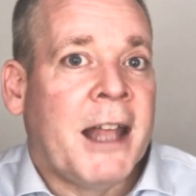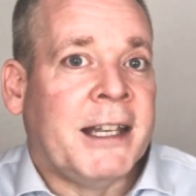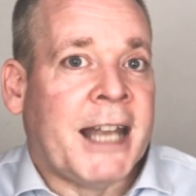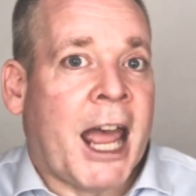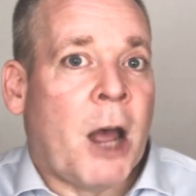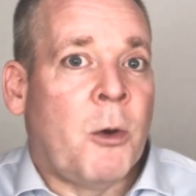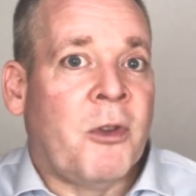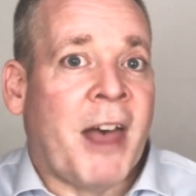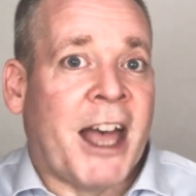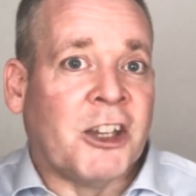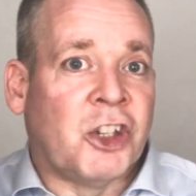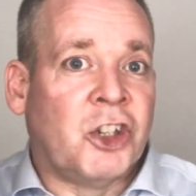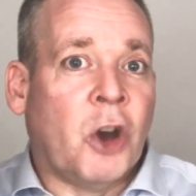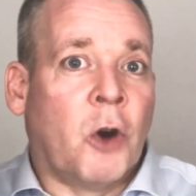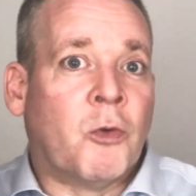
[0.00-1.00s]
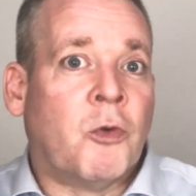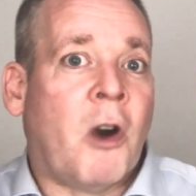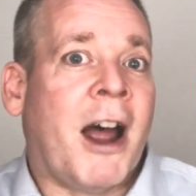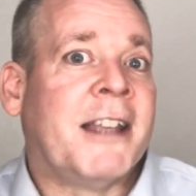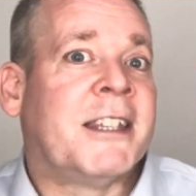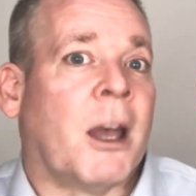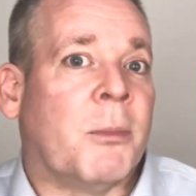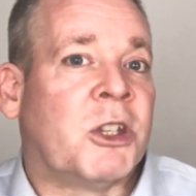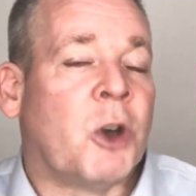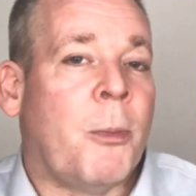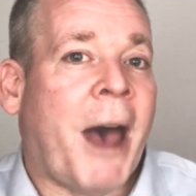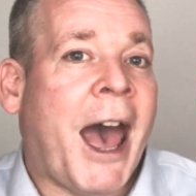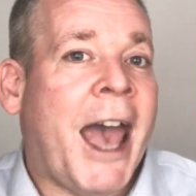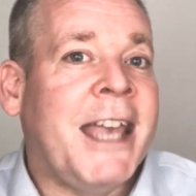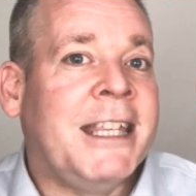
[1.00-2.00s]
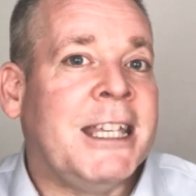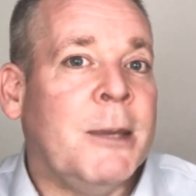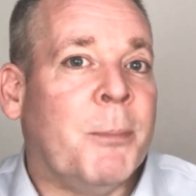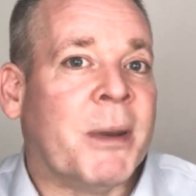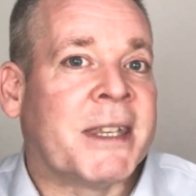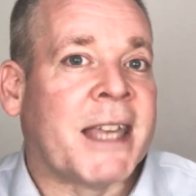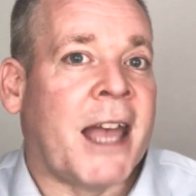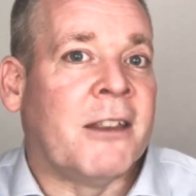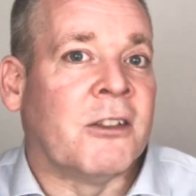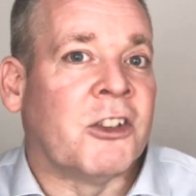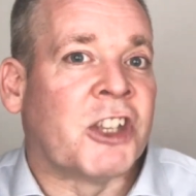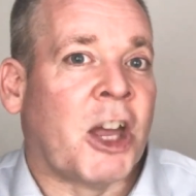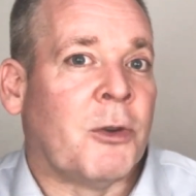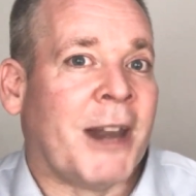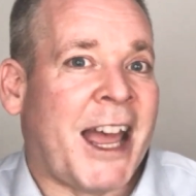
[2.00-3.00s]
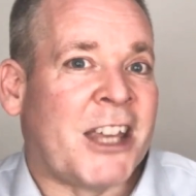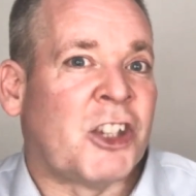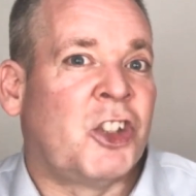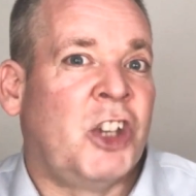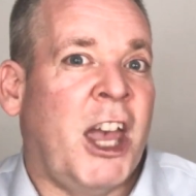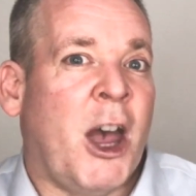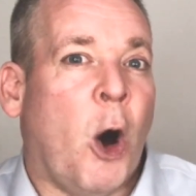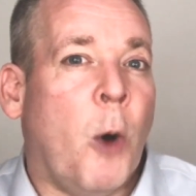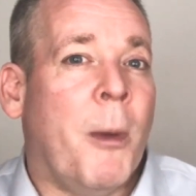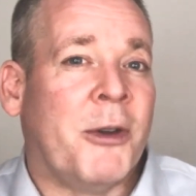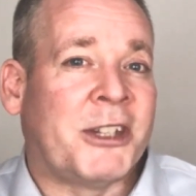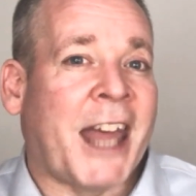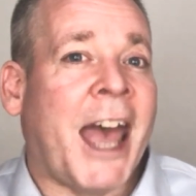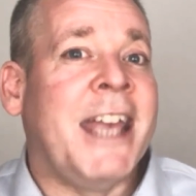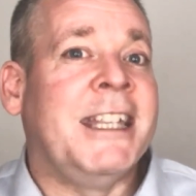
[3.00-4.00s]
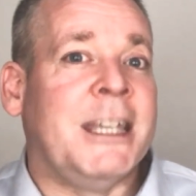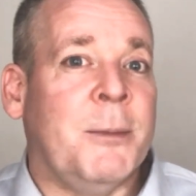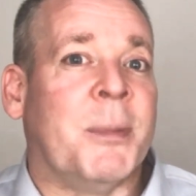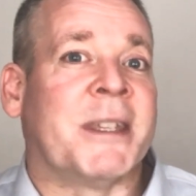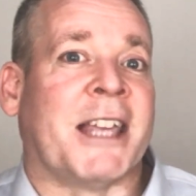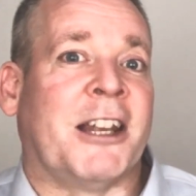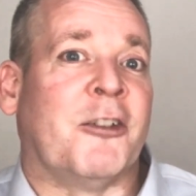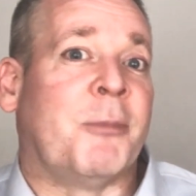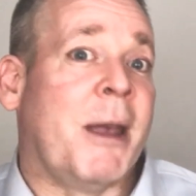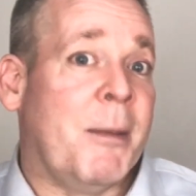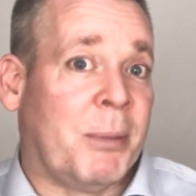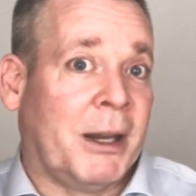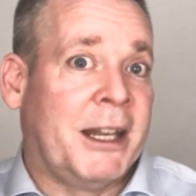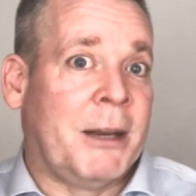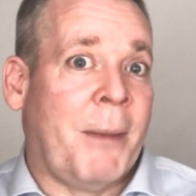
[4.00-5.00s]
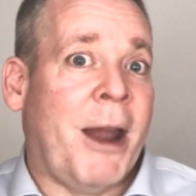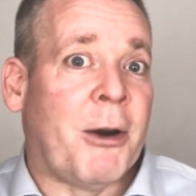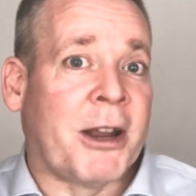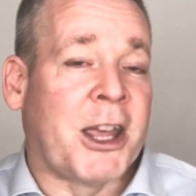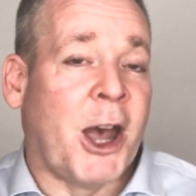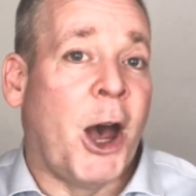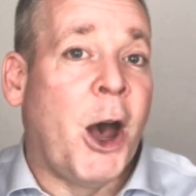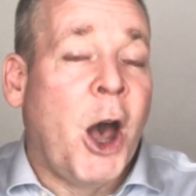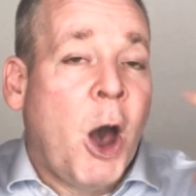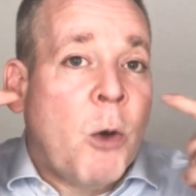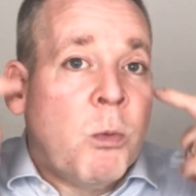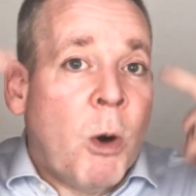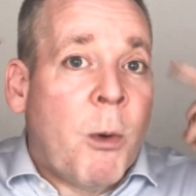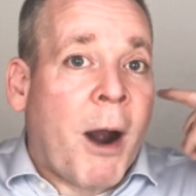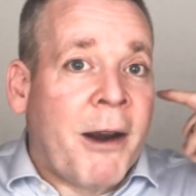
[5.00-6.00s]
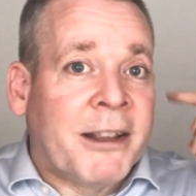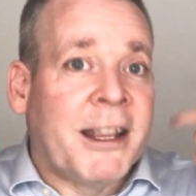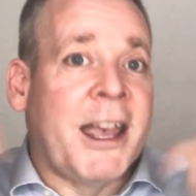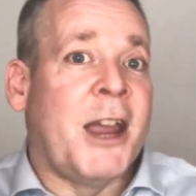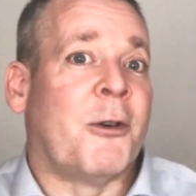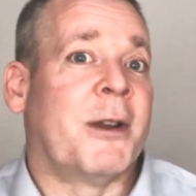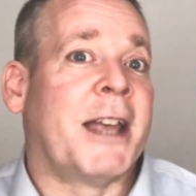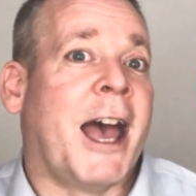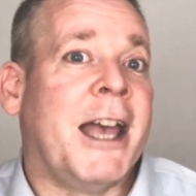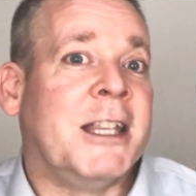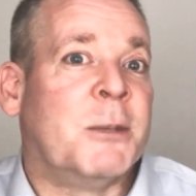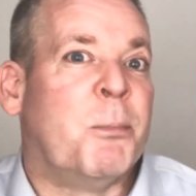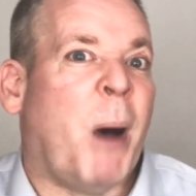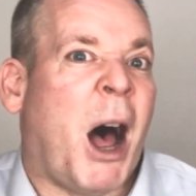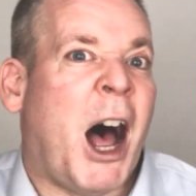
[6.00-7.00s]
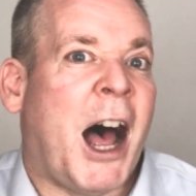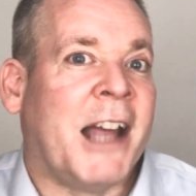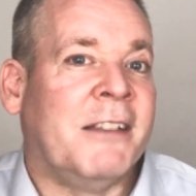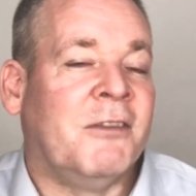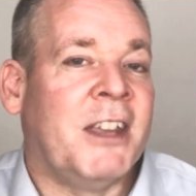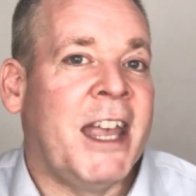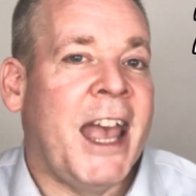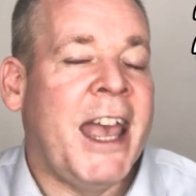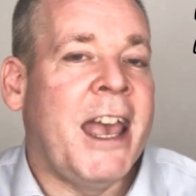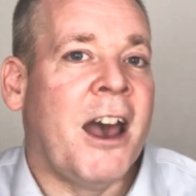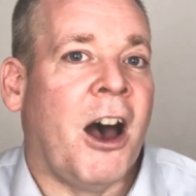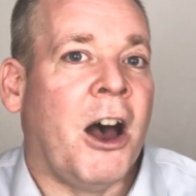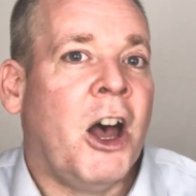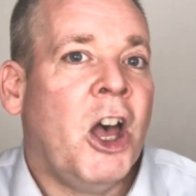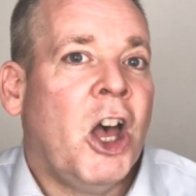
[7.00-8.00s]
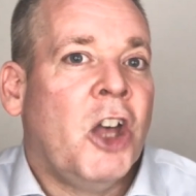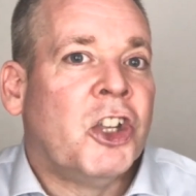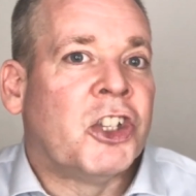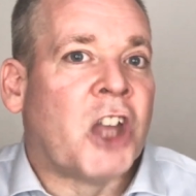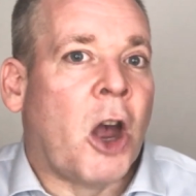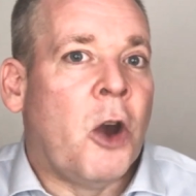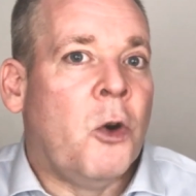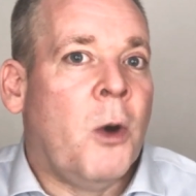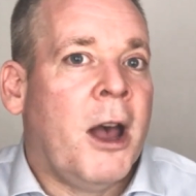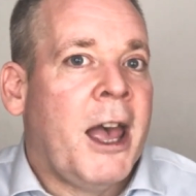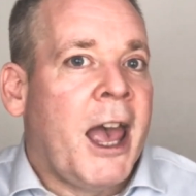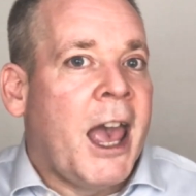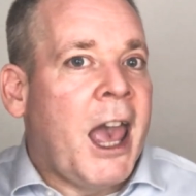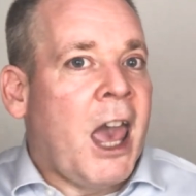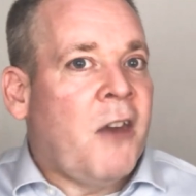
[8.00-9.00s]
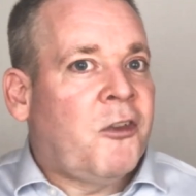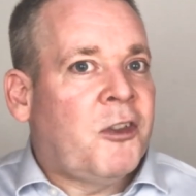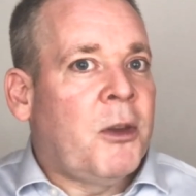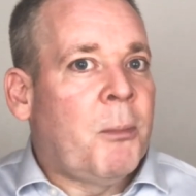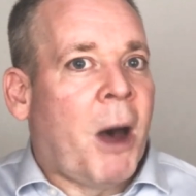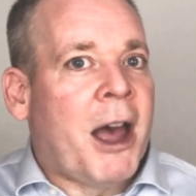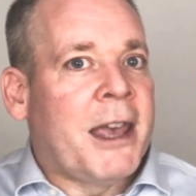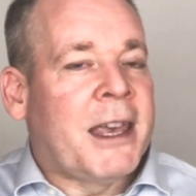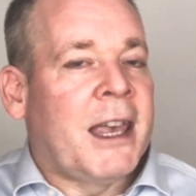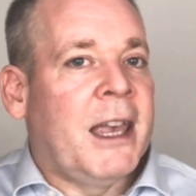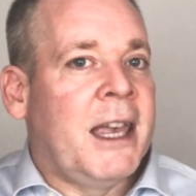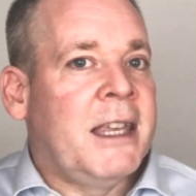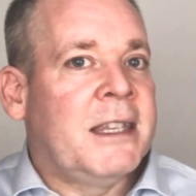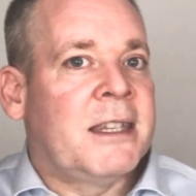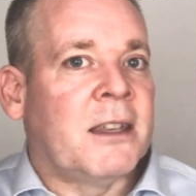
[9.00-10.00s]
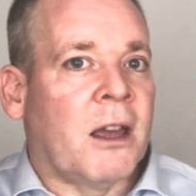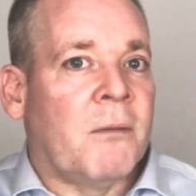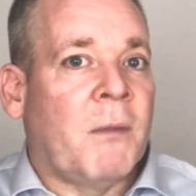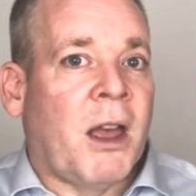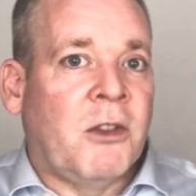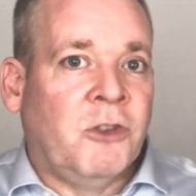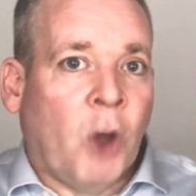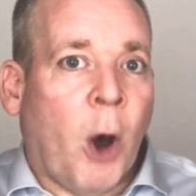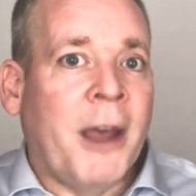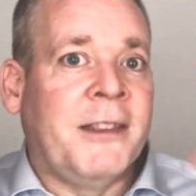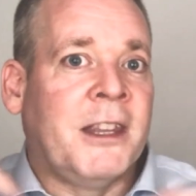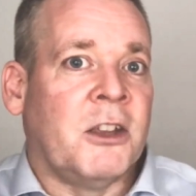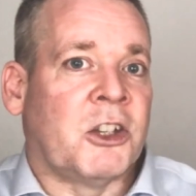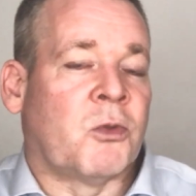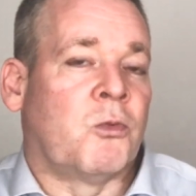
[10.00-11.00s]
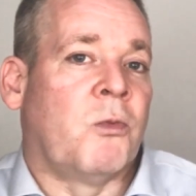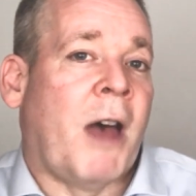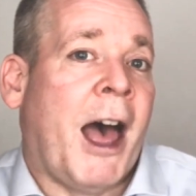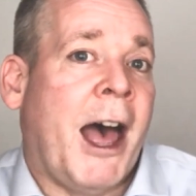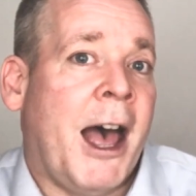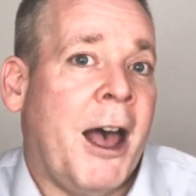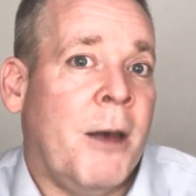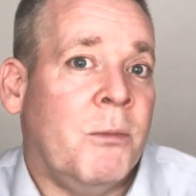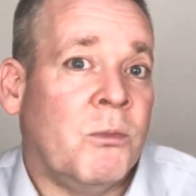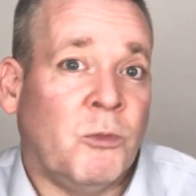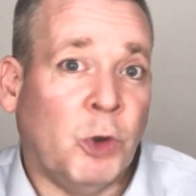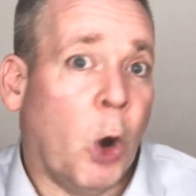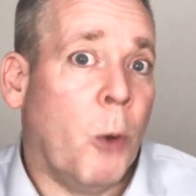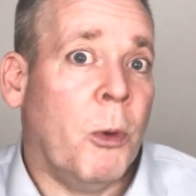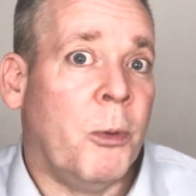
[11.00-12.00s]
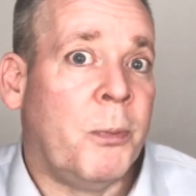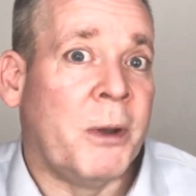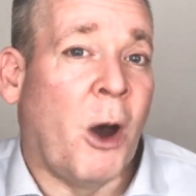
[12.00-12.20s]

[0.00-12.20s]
Now, that shot right up to about 80%. So last year, almost 80% of people in America were wearing the hearing aids behind the ear. So if the mic is not in this normal,